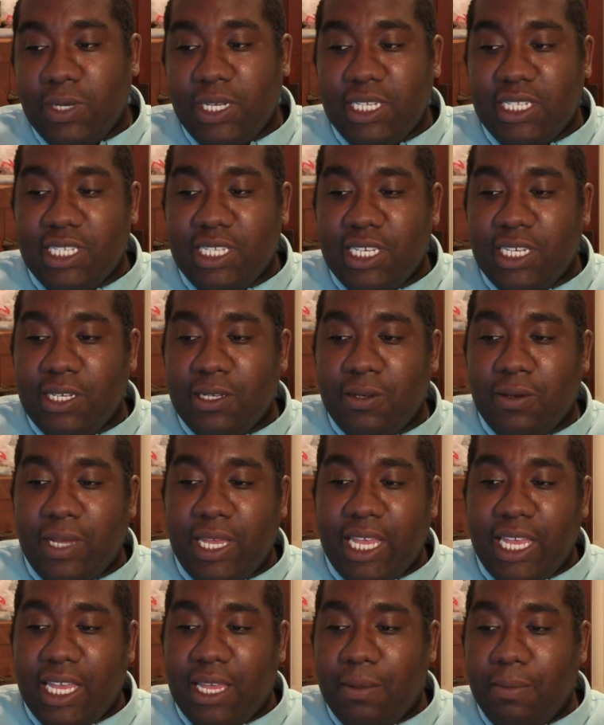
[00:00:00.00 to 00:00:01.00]
We
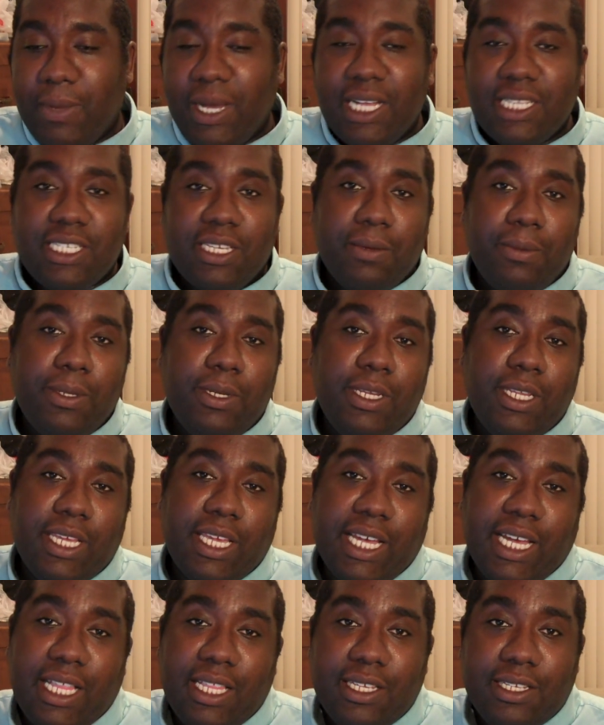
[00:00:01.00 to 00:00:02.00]
still have Mott's
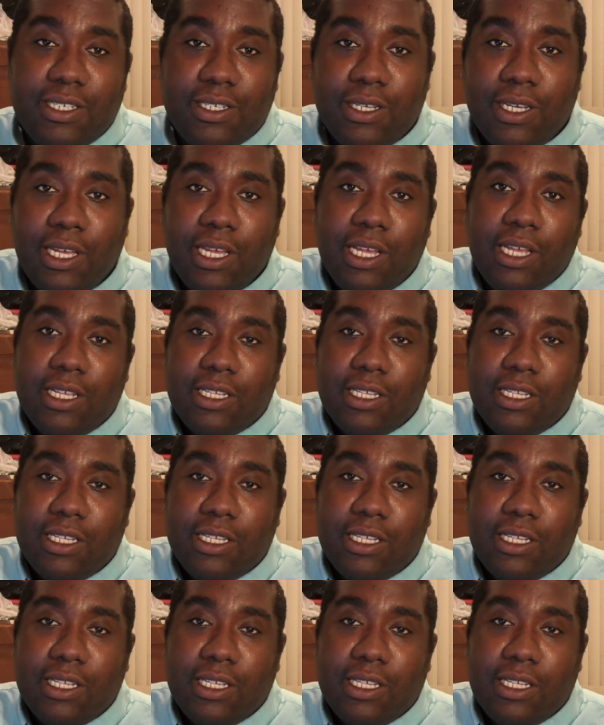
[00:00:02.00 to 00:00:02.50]
Community College.